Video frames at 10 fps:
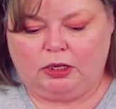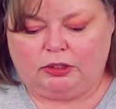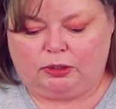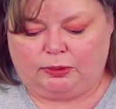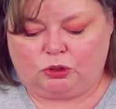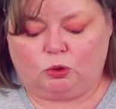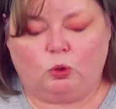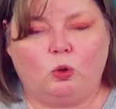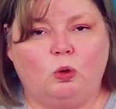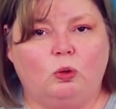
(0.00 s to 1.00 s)
So it's
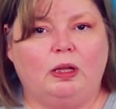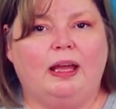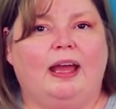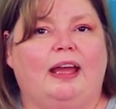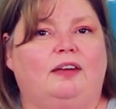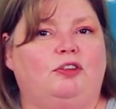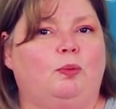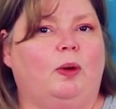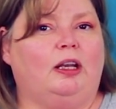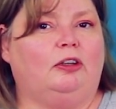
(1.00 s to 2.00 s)
cool, and if
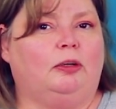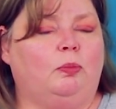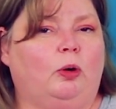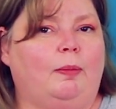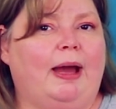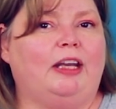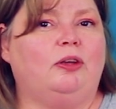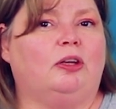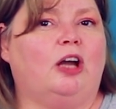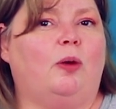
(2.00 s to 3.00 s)
you want to learn more about it,
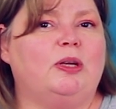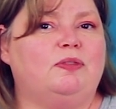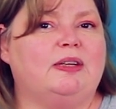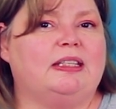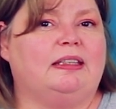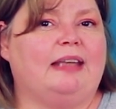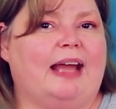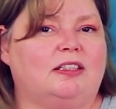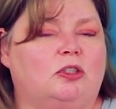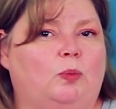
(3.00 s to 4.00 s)
you can always visit
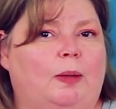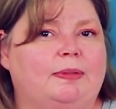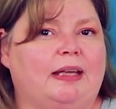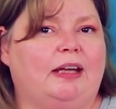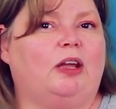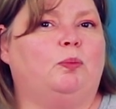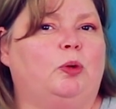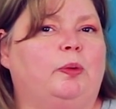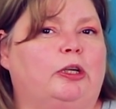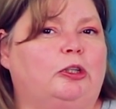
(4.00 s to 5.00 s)
NASA's website, and
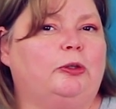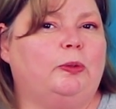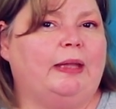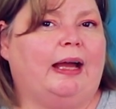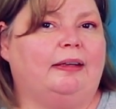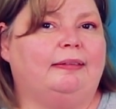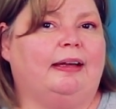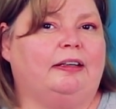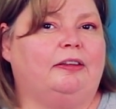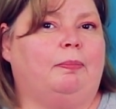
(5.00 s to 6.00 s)
we'll include that
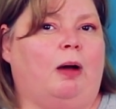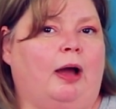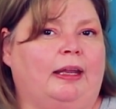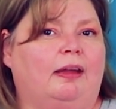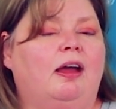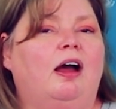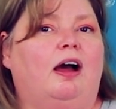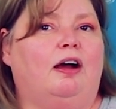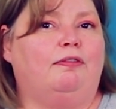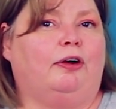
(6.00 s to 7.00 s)
down in the body
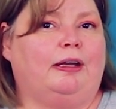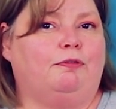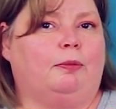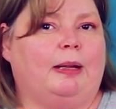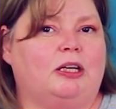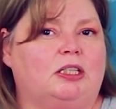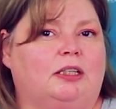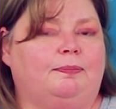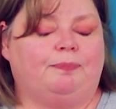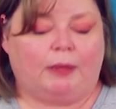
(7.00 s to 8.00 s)
of our
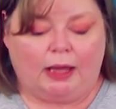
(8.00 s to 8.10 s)
information.